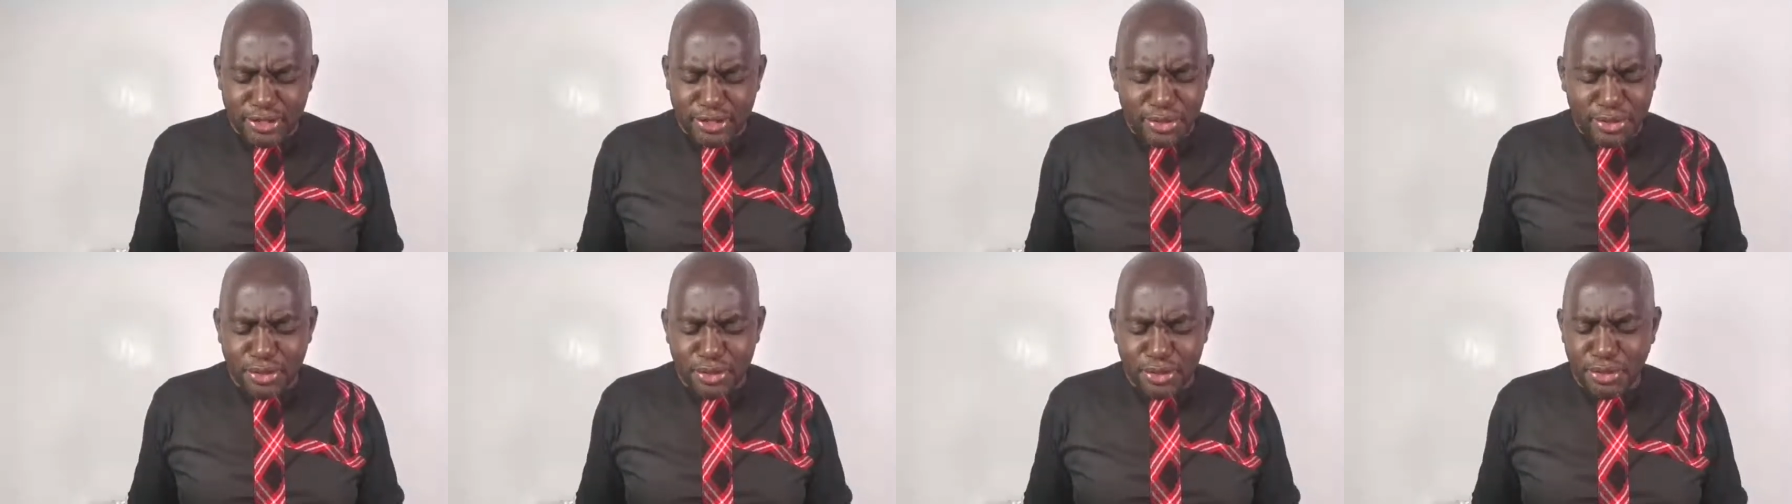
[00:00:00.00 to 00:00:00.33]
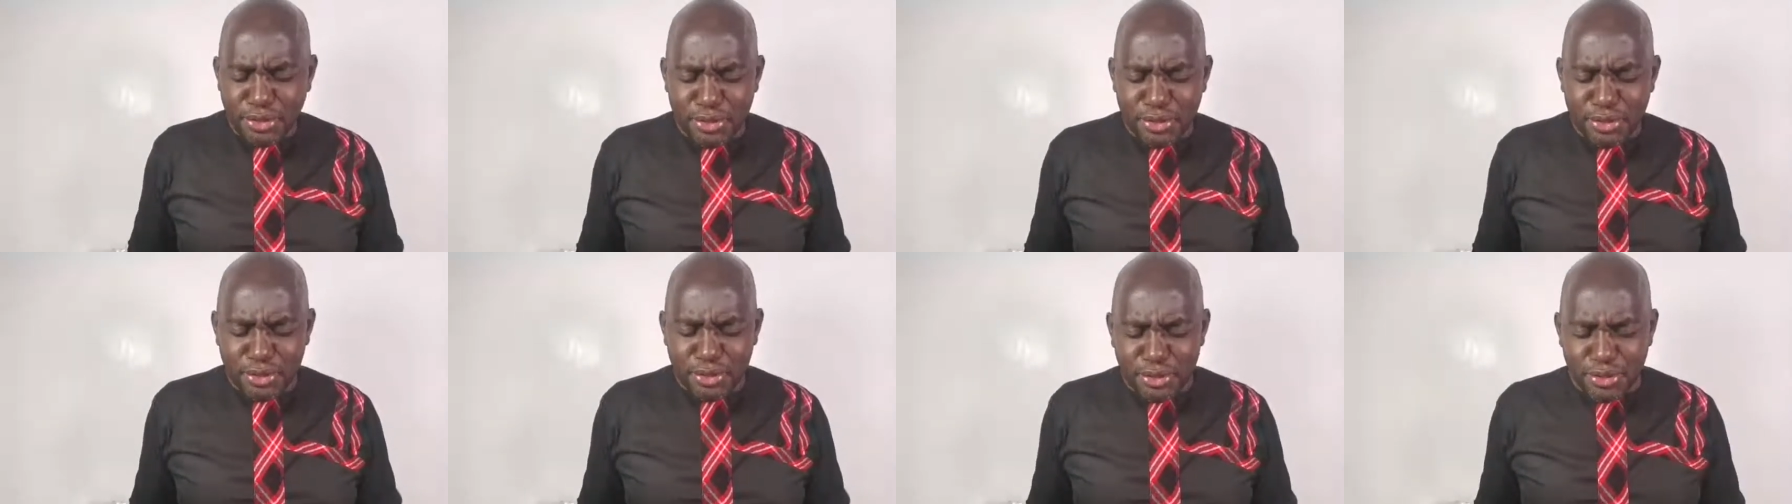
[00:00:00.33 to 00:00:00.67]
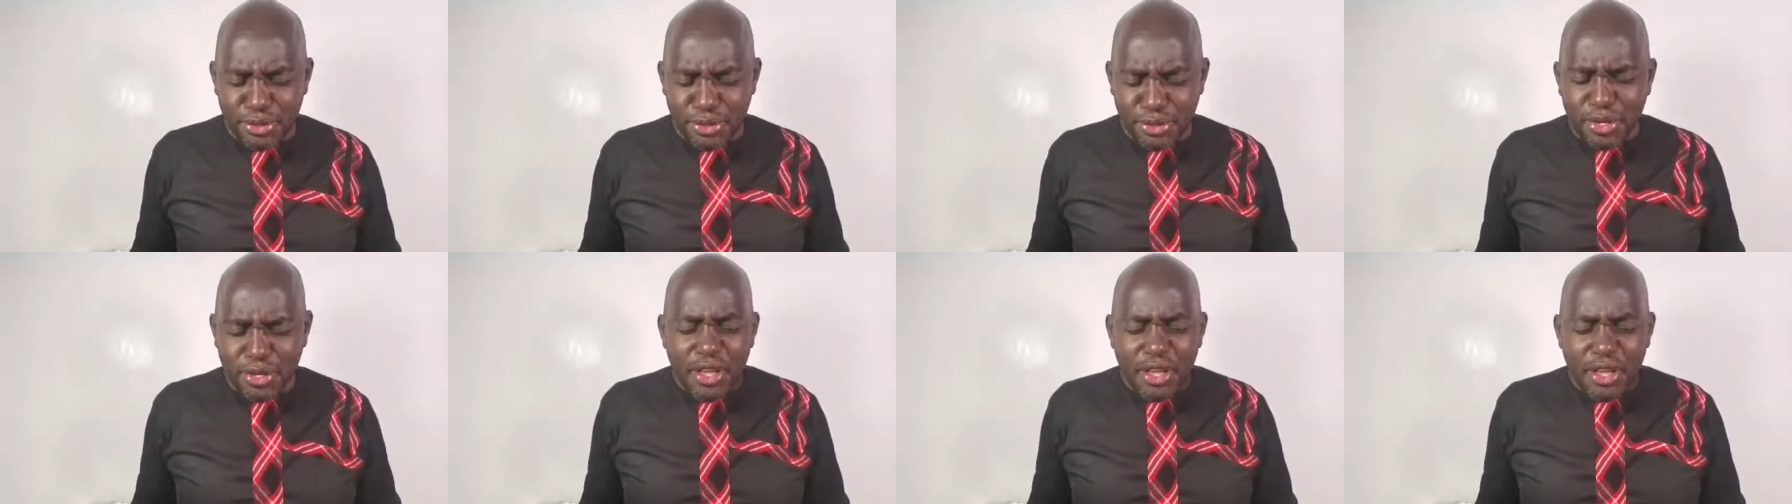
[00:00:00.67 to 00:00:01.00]
to
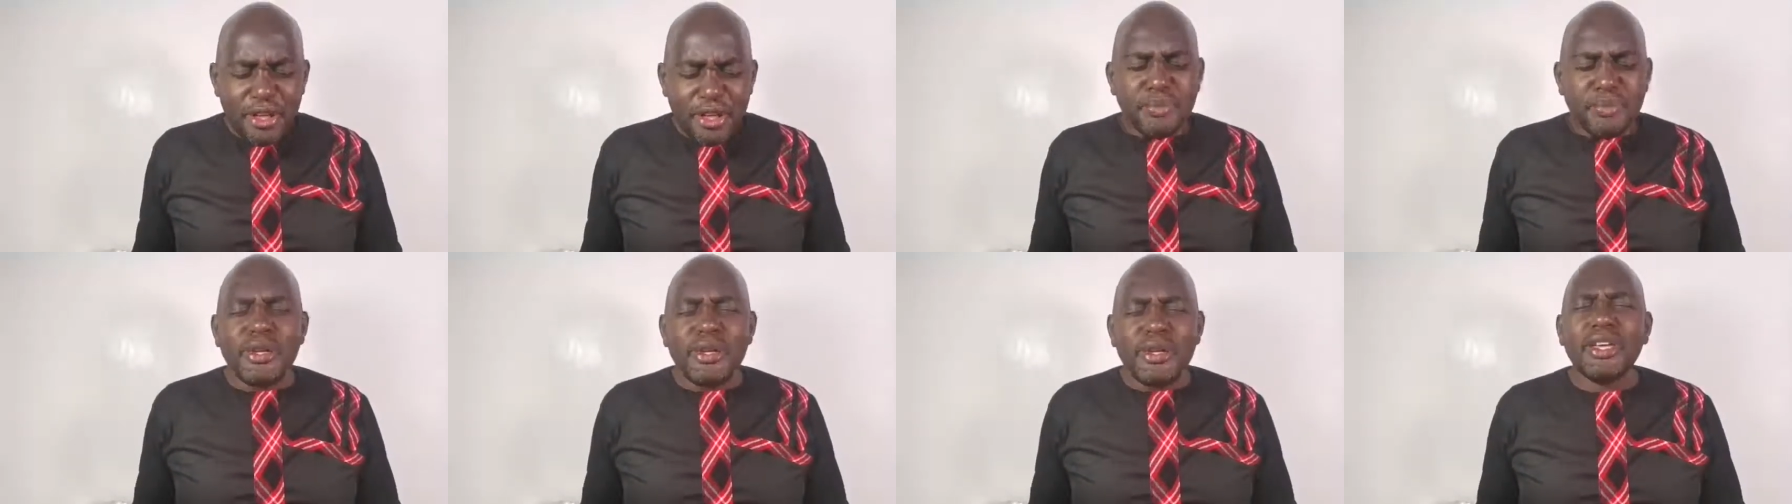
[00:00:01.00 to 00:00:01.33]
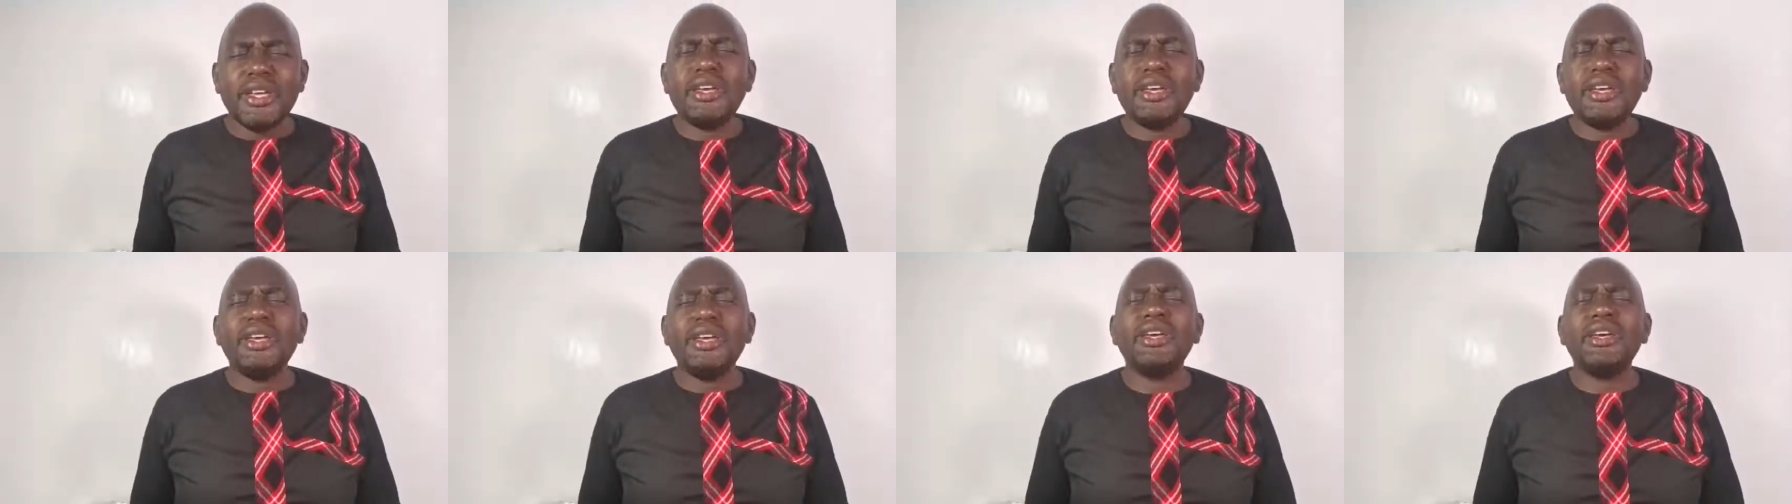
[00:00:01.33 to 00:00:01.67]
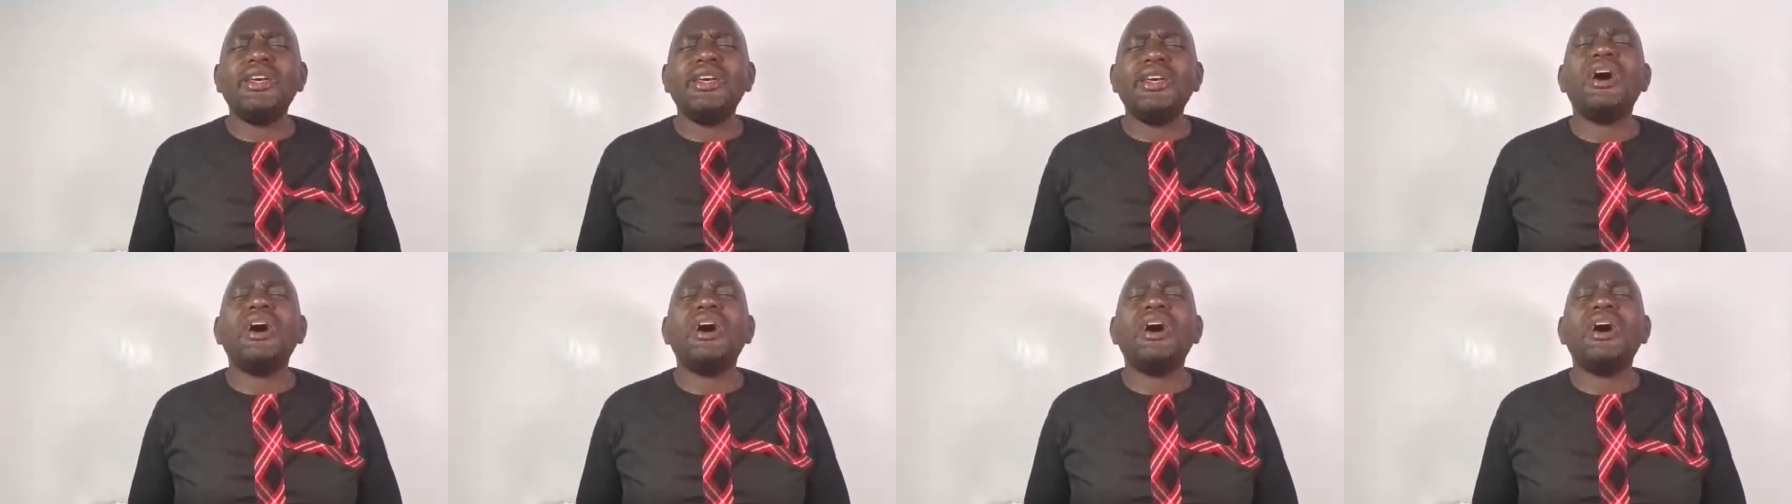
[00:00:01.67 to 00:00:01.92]
be